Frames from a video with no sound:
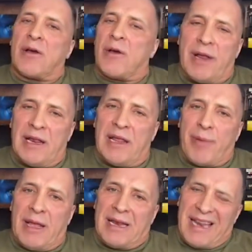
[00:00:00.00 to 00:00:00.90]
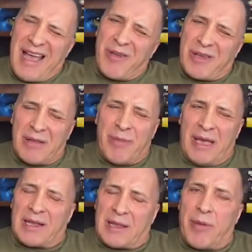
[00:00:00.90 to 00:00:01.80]
completely depleted. Now you can
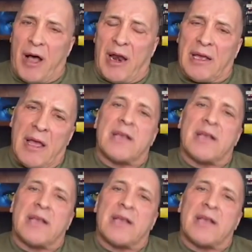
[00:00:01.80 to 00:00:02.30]
be catabolic,